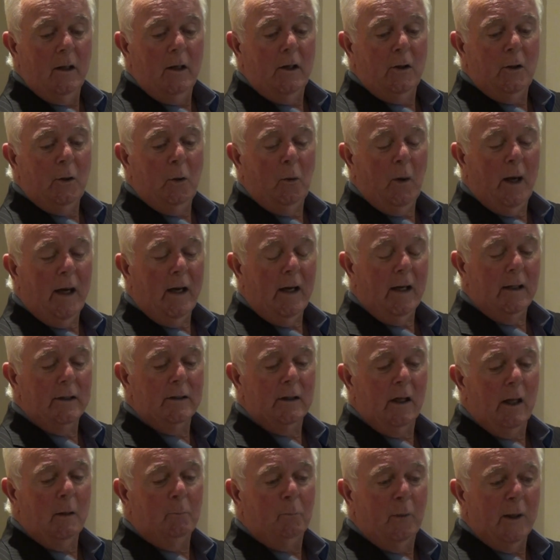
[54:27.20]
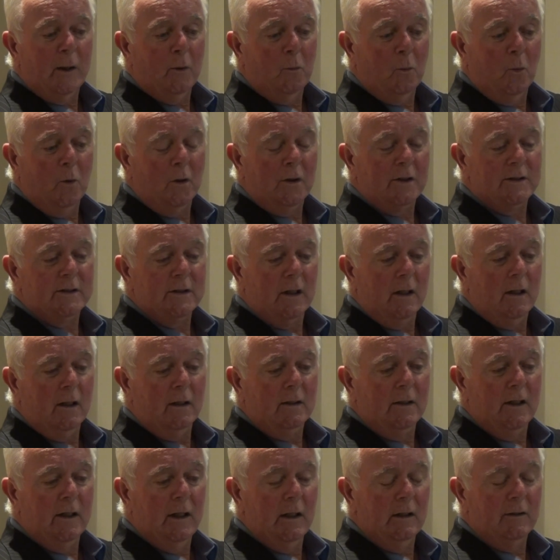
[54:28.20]
who had a brickworks on
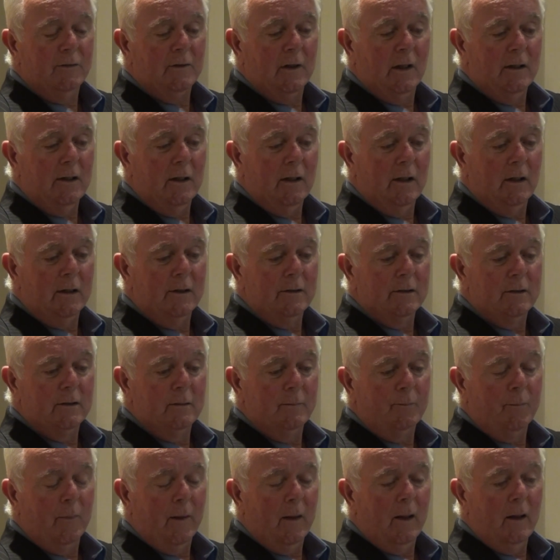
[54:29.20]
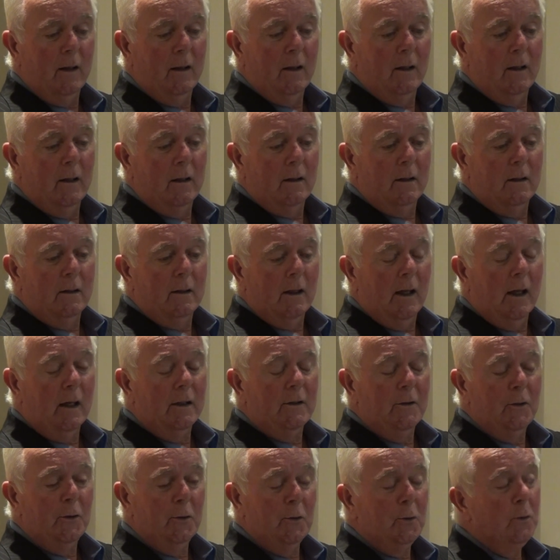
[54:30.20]
the hill of Clonard, and
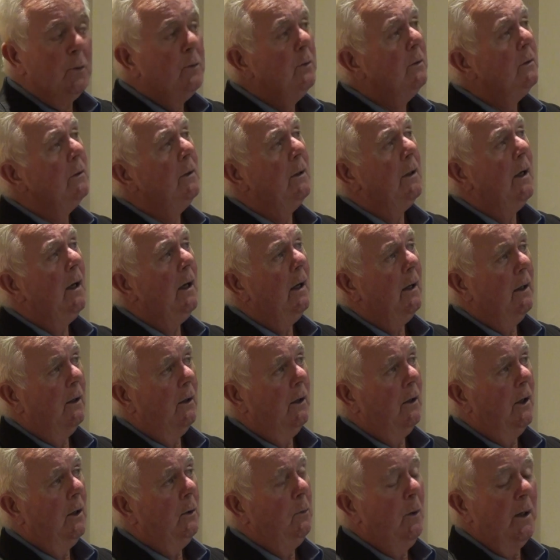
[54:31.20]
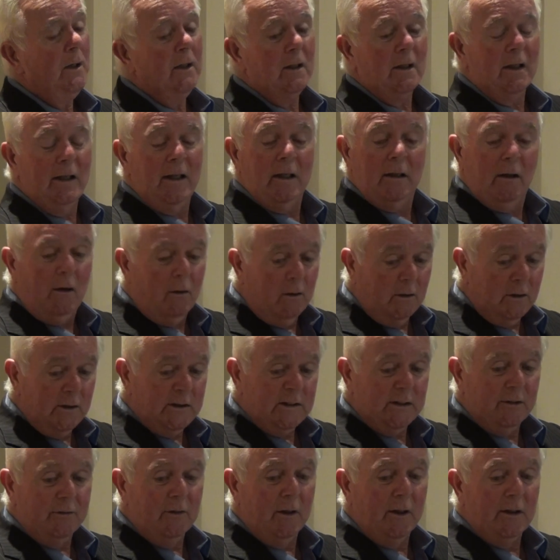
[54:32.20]
who, ironically, in August
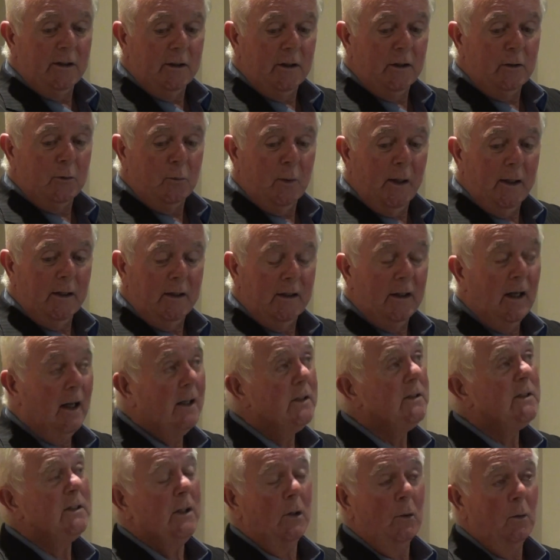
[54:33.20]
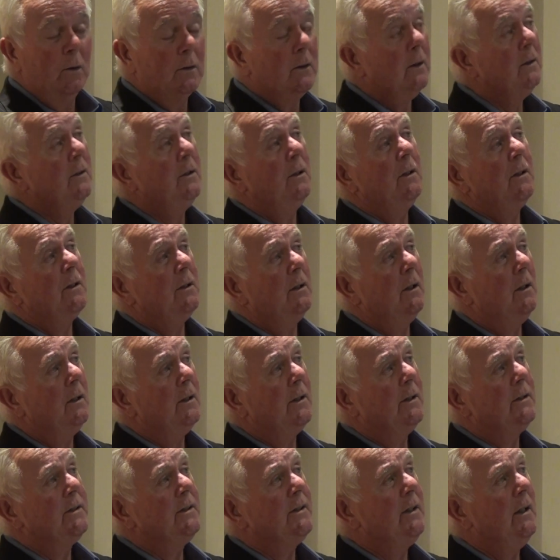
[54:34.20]
of 1920, had sold their entire
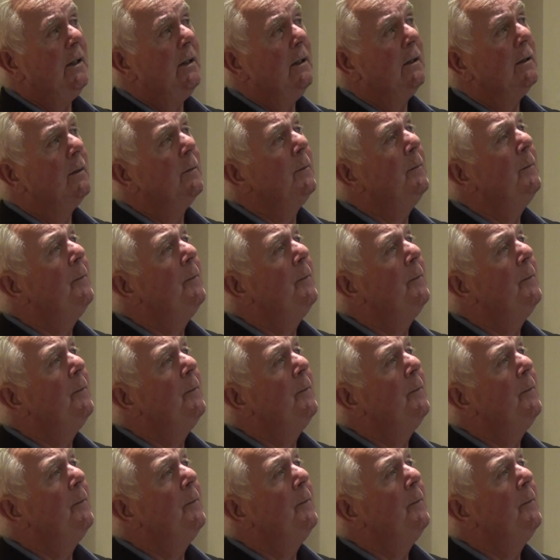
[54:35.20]
concern.